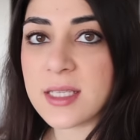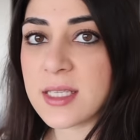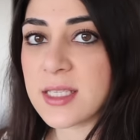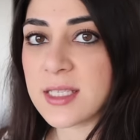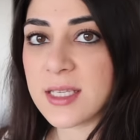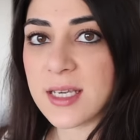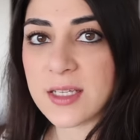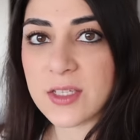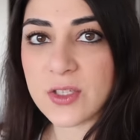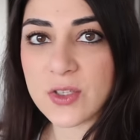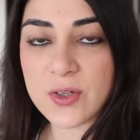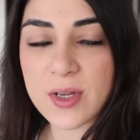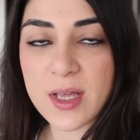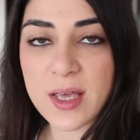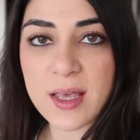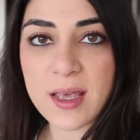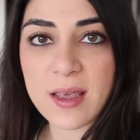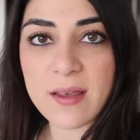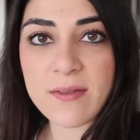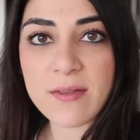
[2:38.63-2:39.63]
since
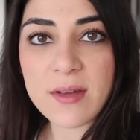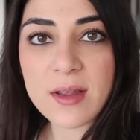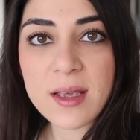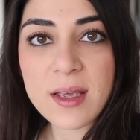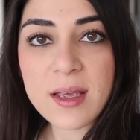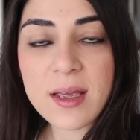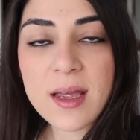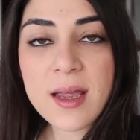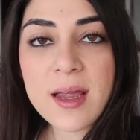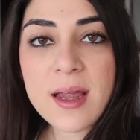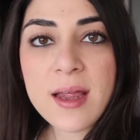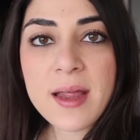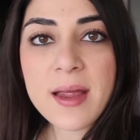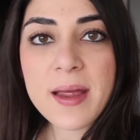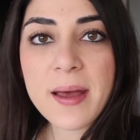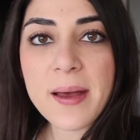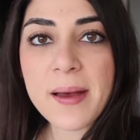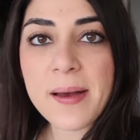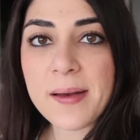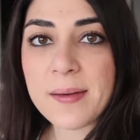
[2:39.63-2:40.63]
yesterday evening
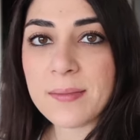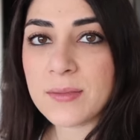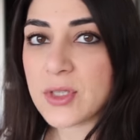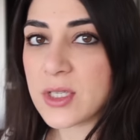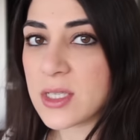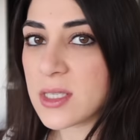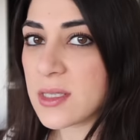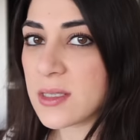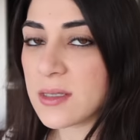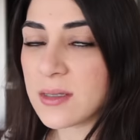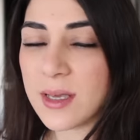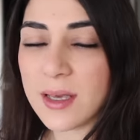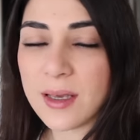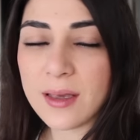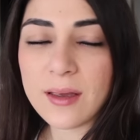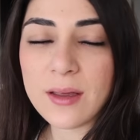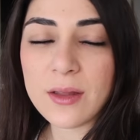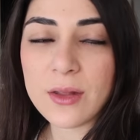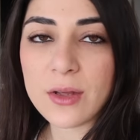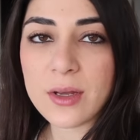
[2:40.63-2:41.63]
uh, I'm just
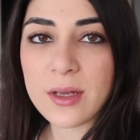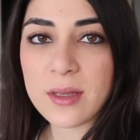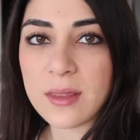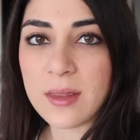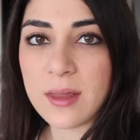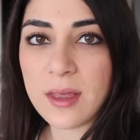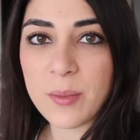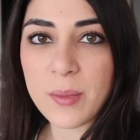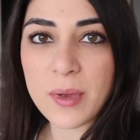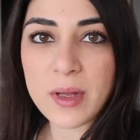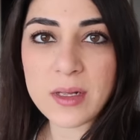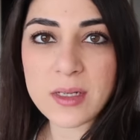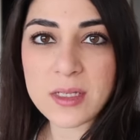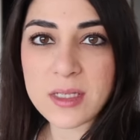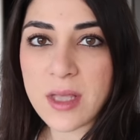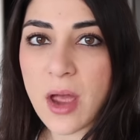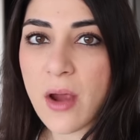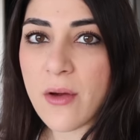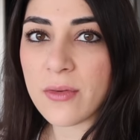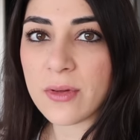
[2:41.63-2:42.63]
taking a look at the
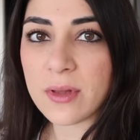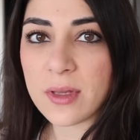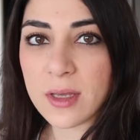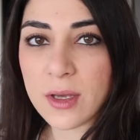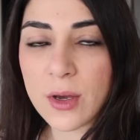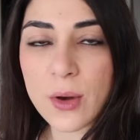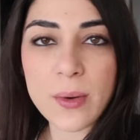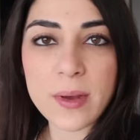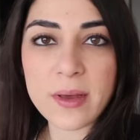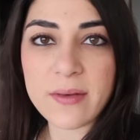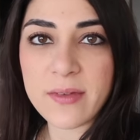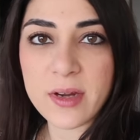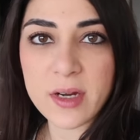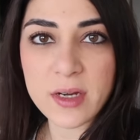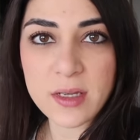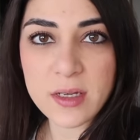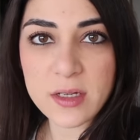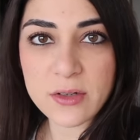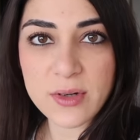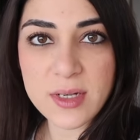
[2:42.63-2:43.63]
emails, not really going
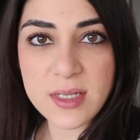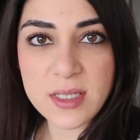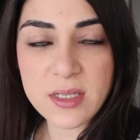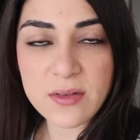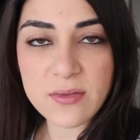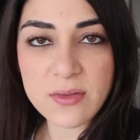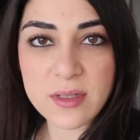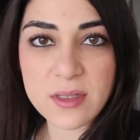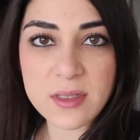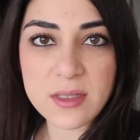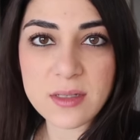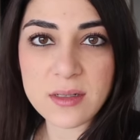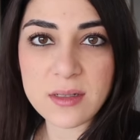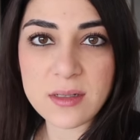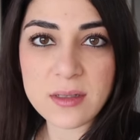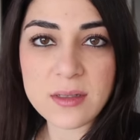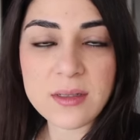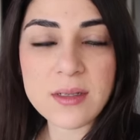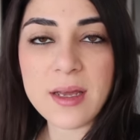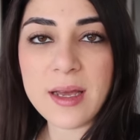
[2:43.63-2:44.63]
very aggressive
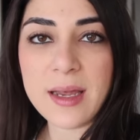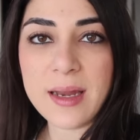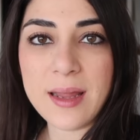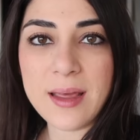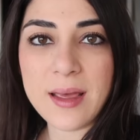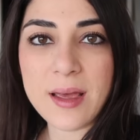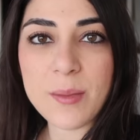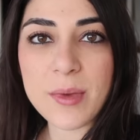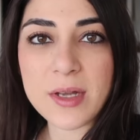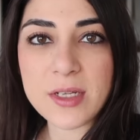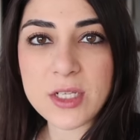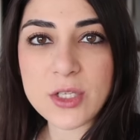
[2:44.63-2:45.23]
until 9 a.m.